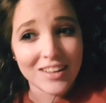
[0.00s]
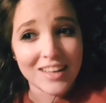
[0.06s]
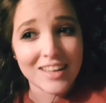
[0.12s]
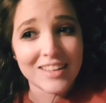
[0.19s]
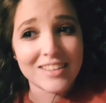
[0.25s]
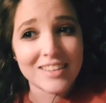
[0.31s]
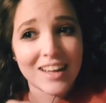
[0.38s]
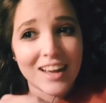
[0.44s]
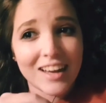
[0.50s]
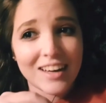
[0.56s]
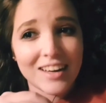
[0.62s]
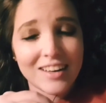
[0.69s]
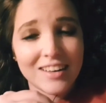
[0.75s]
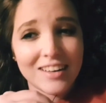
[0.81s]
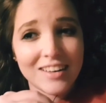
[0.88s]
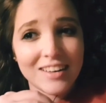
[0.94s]
the inside.
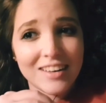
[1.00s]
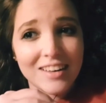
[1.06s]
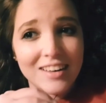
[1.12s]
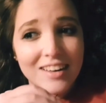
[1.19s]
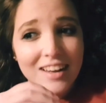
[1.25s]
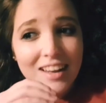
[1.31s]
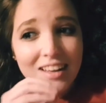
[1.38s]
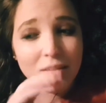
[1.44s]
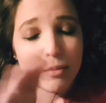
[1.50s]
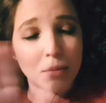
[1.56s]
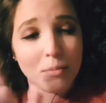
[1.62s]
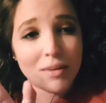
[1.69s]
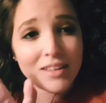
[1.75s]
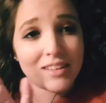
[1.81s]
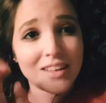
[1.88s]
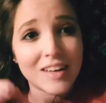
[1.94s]
It's been
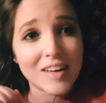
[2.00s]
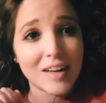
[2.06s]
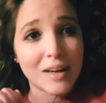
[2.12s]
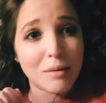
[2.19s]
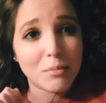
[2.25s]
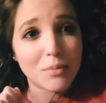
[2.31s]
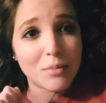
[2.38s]
messing it up.